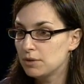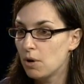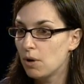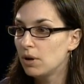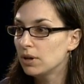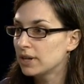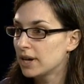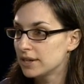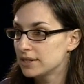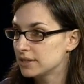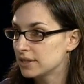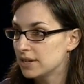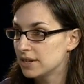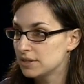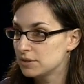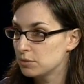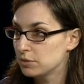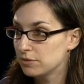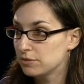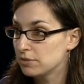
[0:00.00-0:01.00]
all kinds of
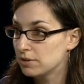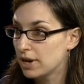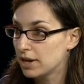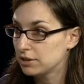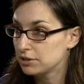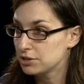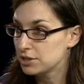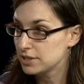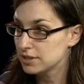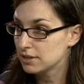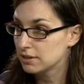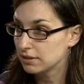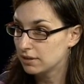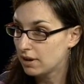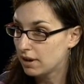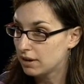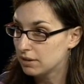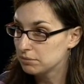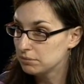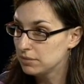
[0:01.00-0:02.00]
kids with food allergies can
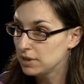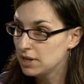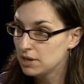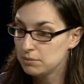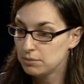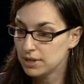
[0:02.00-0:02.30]
come,